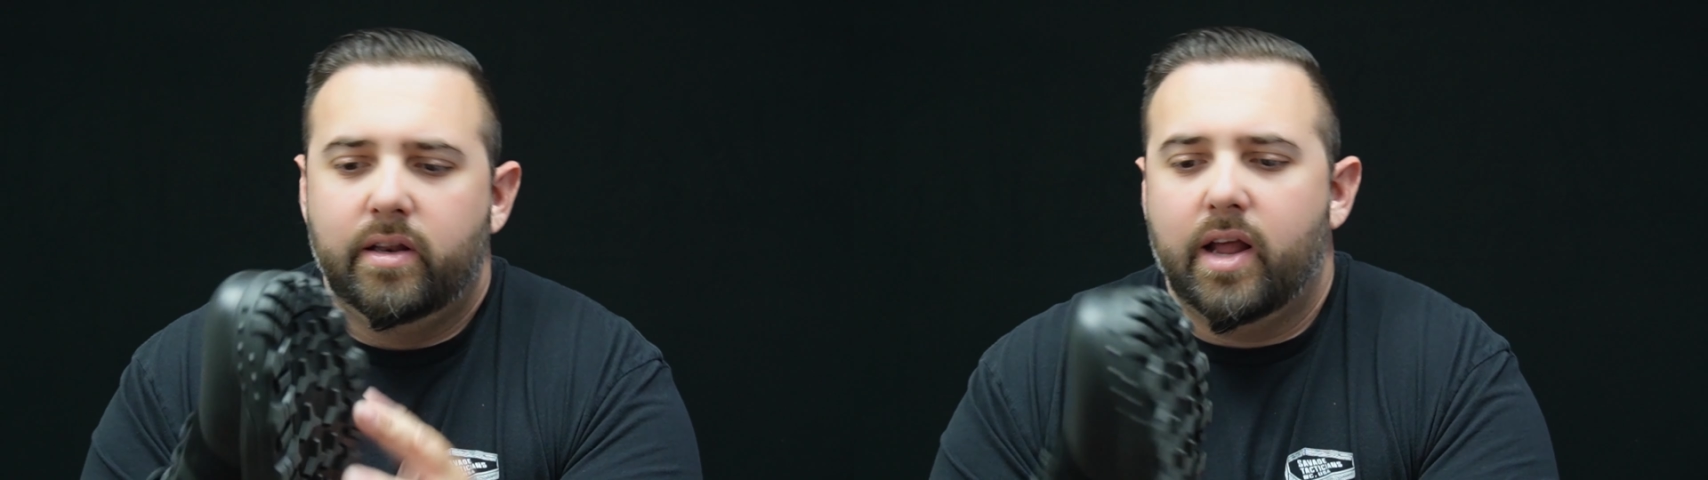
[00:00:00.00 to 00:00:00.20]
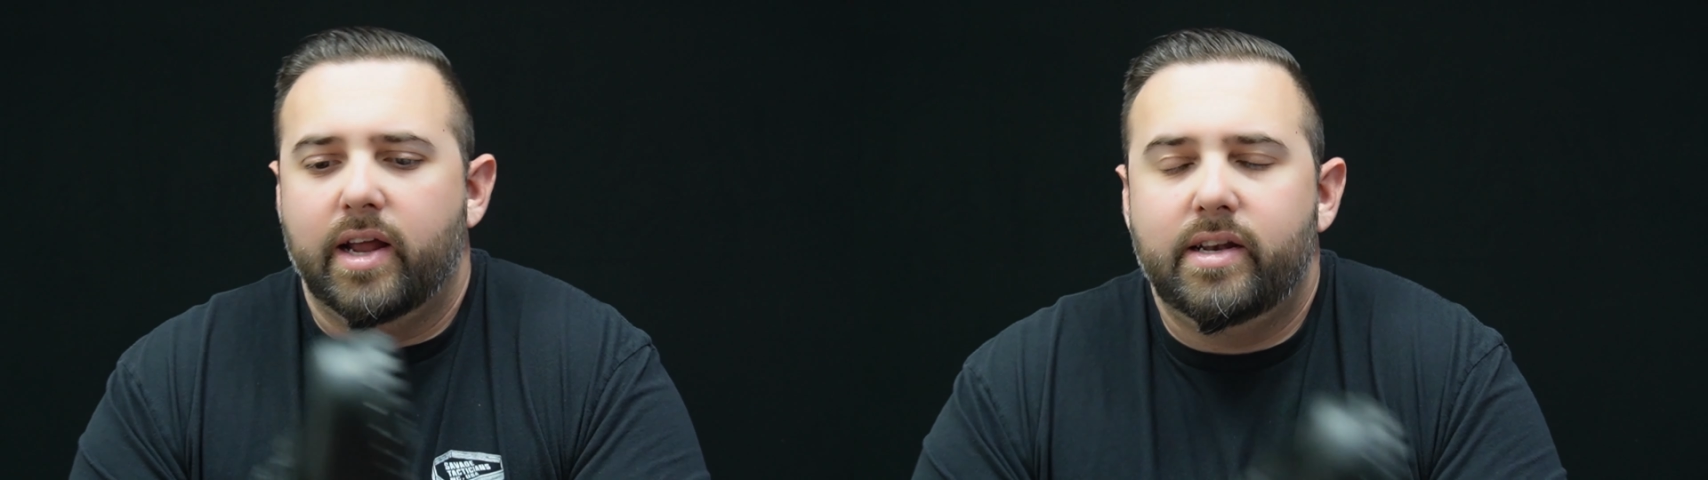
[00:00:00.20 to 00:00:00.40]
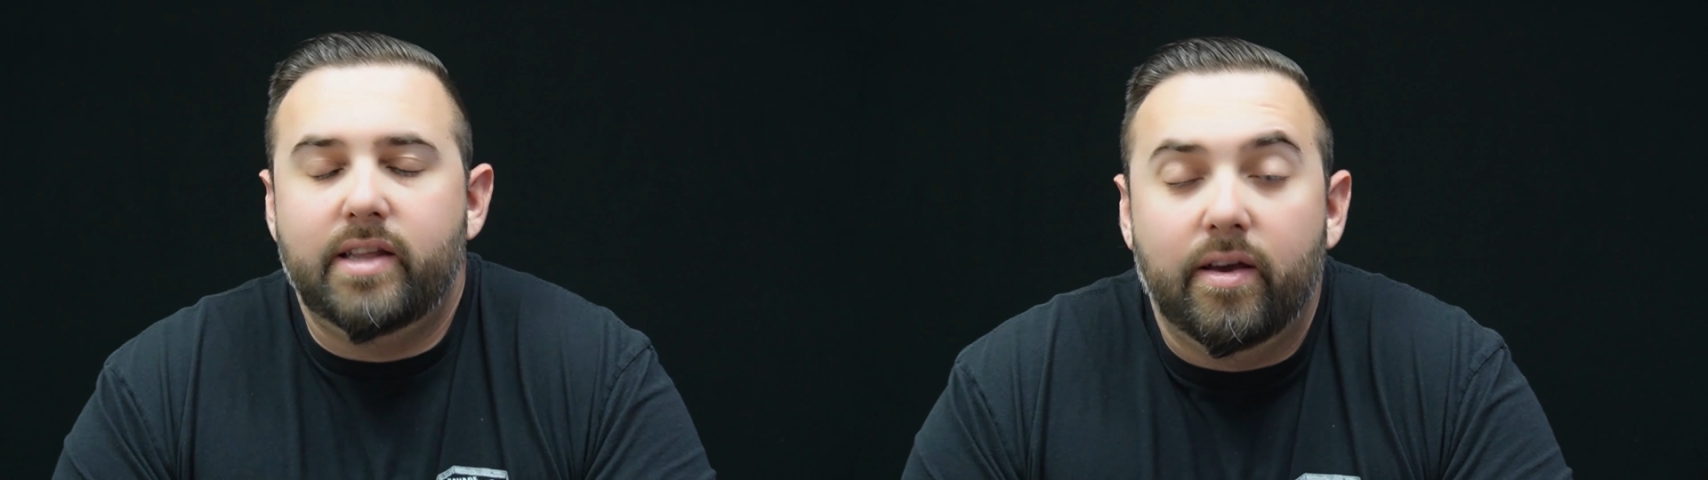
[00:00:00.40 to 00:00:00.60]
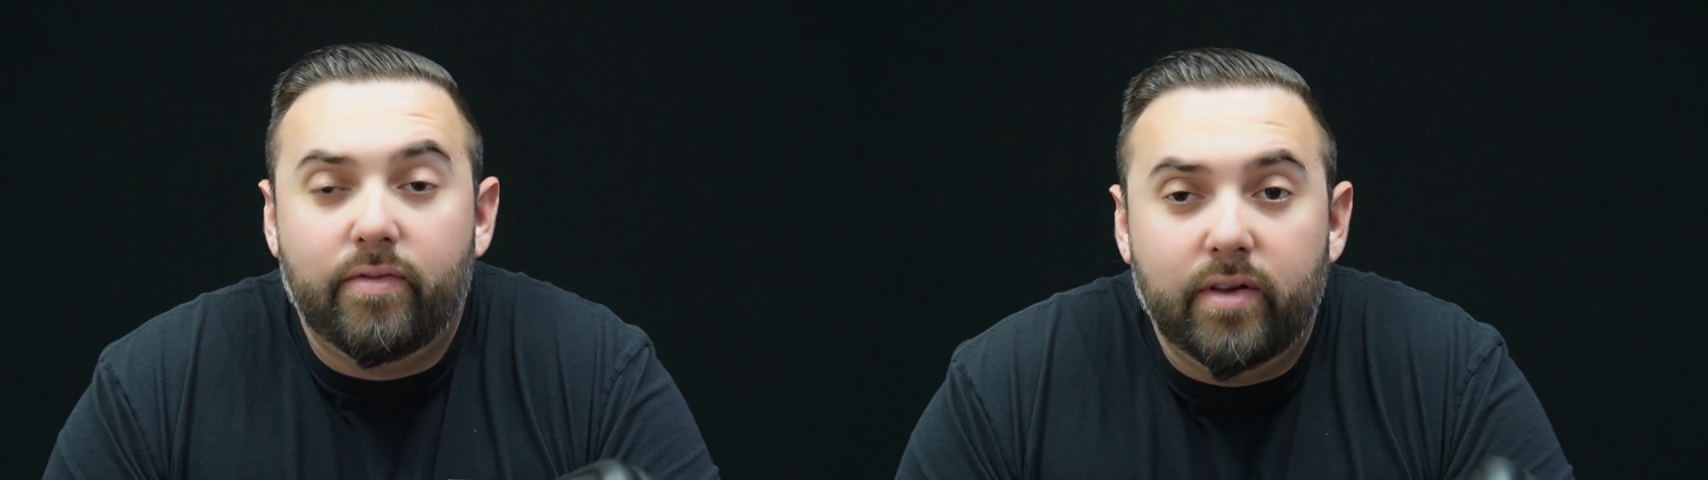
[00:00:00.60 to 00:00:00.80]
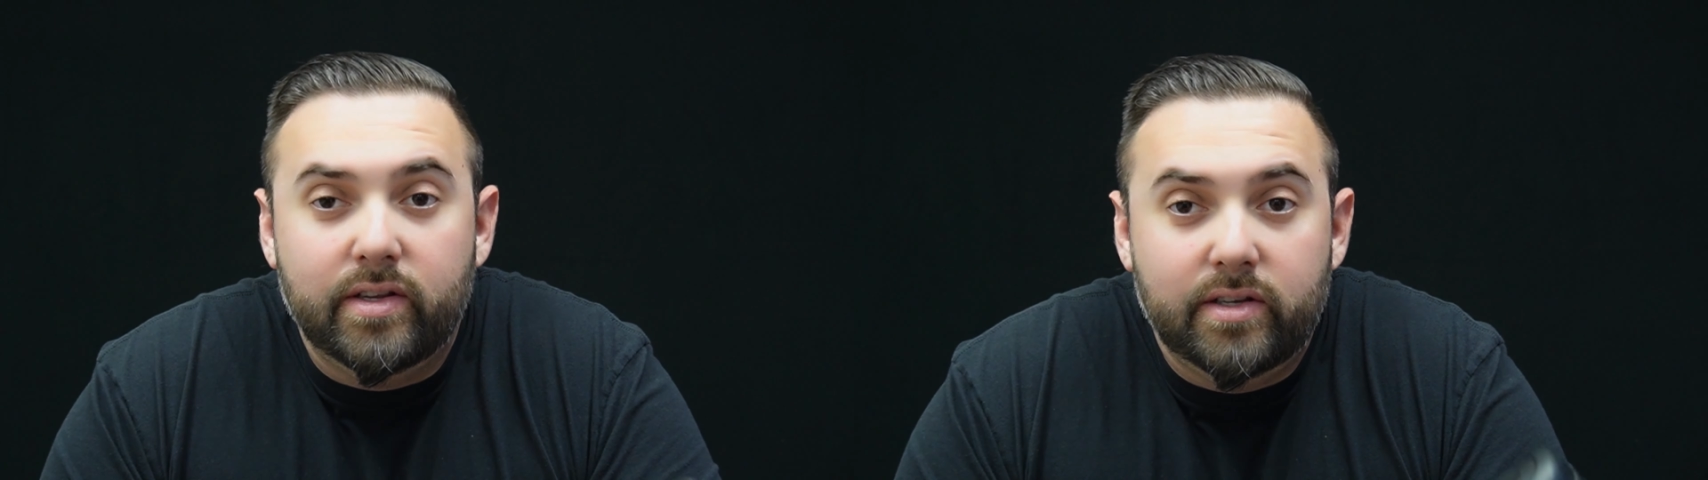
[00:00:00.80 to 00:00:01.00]
I
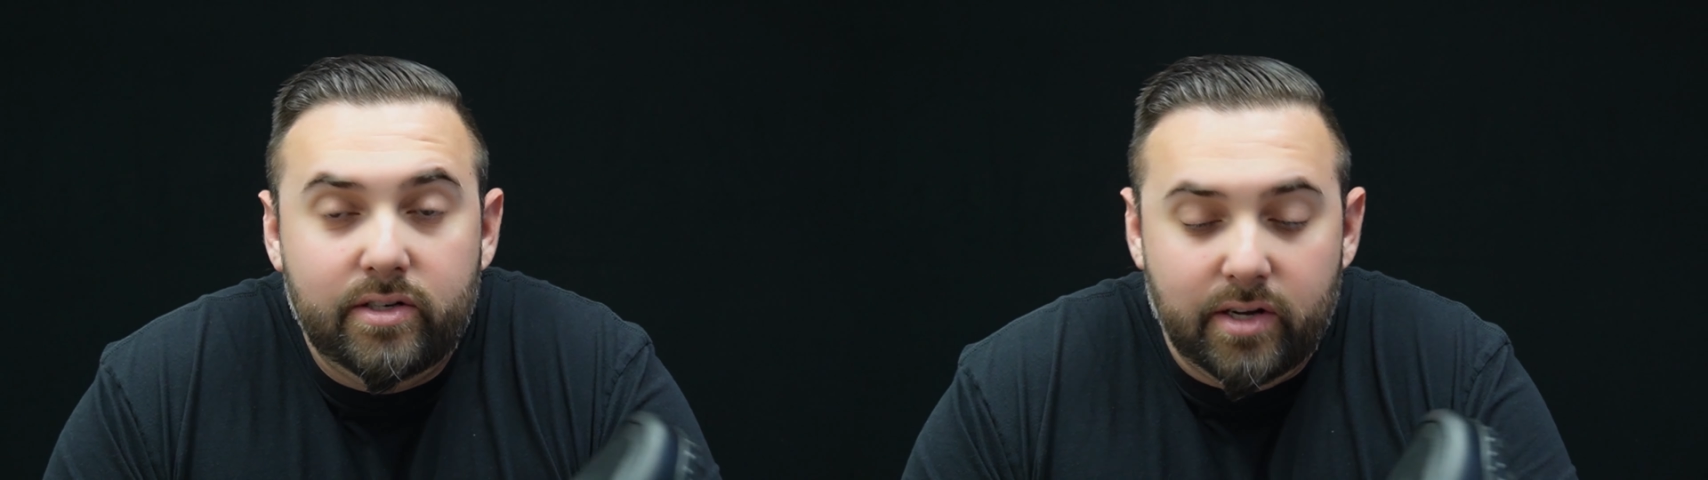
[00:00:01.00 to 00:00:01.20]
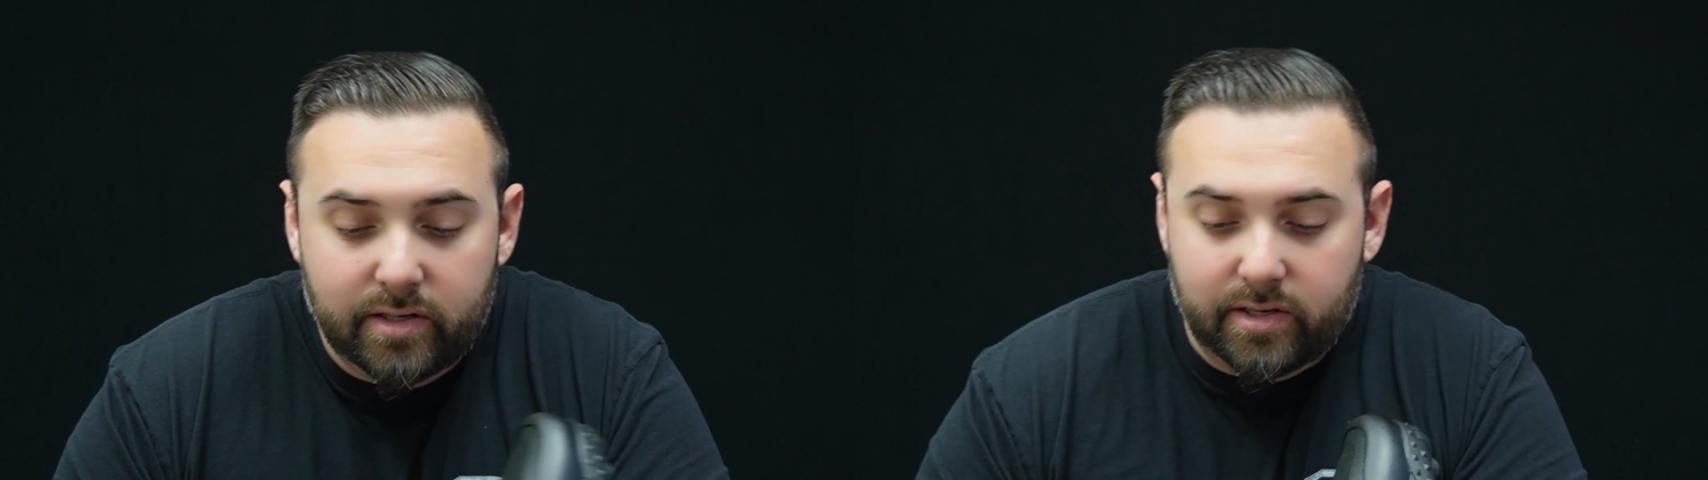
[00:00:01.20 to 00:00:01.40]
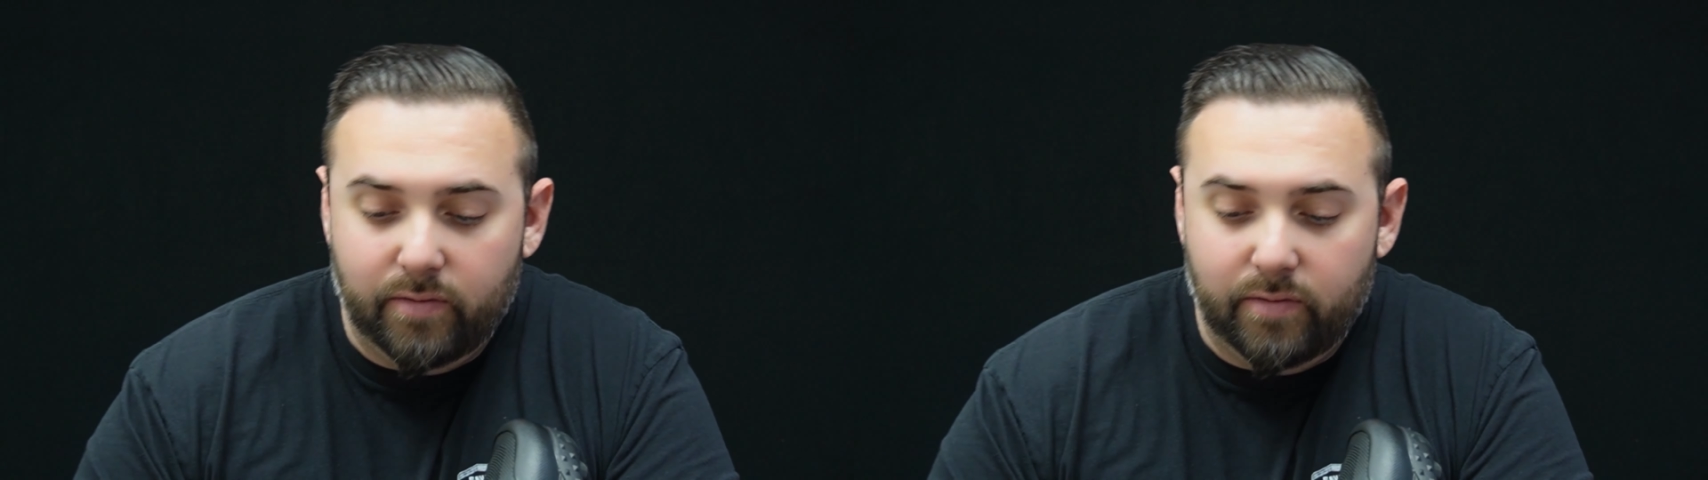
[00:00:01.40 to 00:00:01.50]
definitely suggest